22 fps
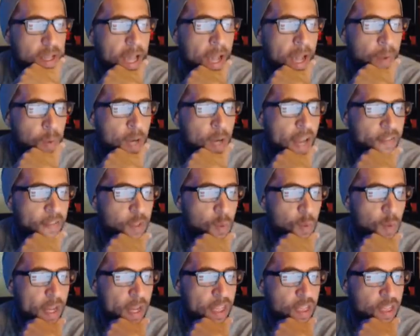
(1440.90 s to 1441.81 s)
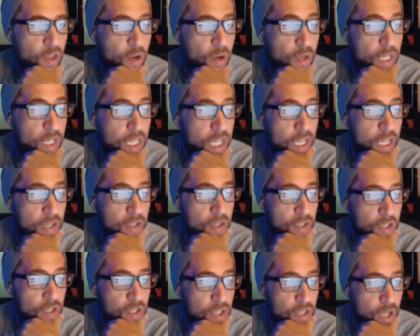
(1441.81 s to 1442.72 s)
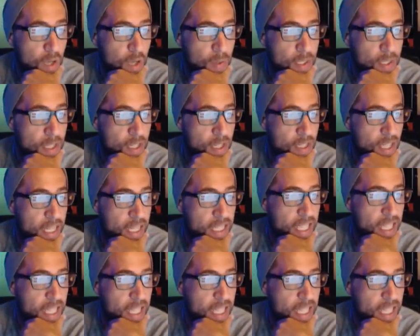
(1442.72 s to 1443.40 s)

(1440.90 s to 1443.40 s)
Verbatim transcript: I would have to wait 30 years or so until they